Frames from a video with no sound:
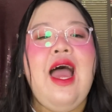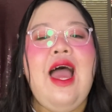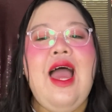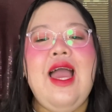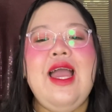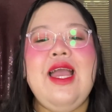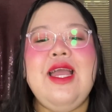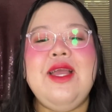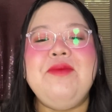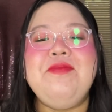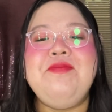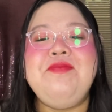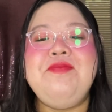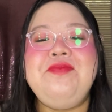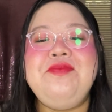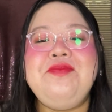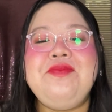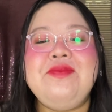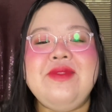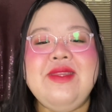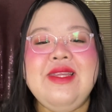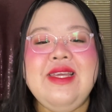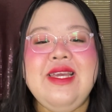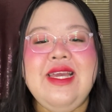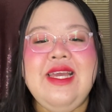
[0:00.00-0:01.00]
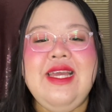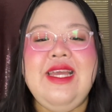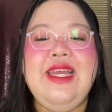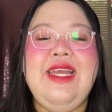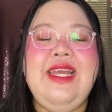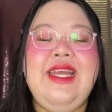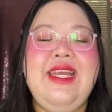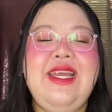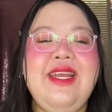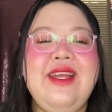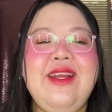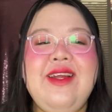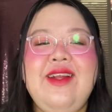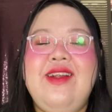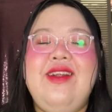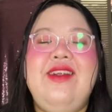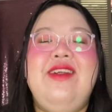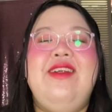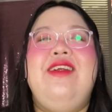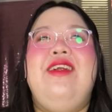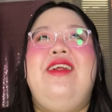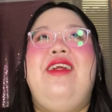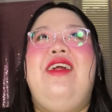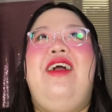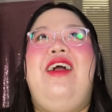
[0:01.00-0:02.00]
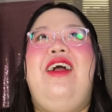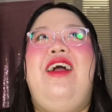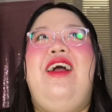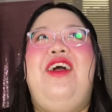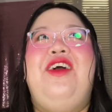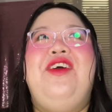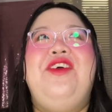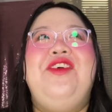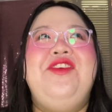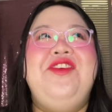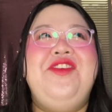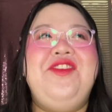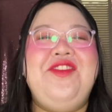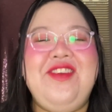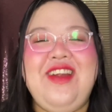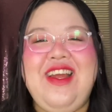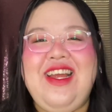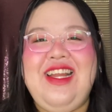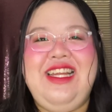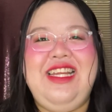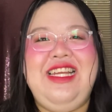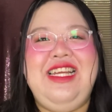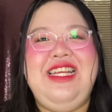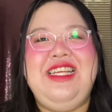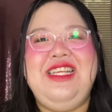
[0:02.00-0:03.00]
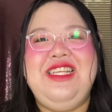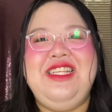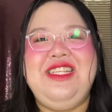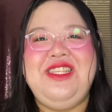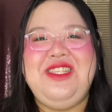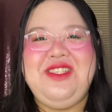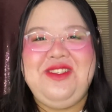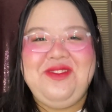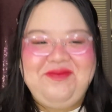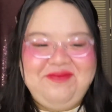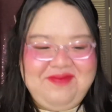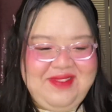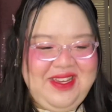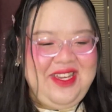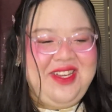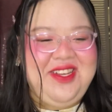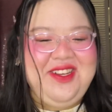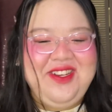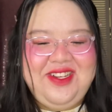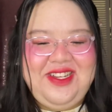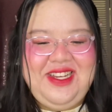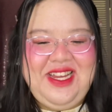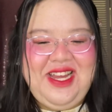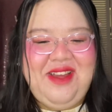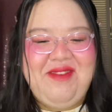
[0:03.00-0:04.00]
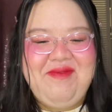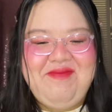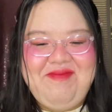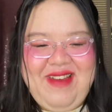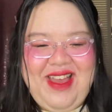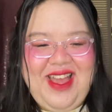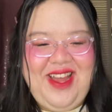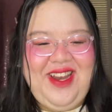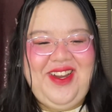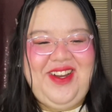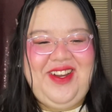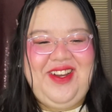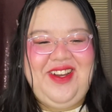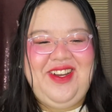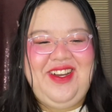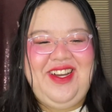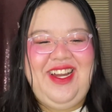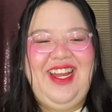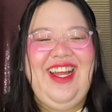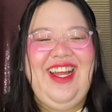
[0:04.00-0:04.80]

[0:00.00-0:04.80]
I'm here ready to make your day better.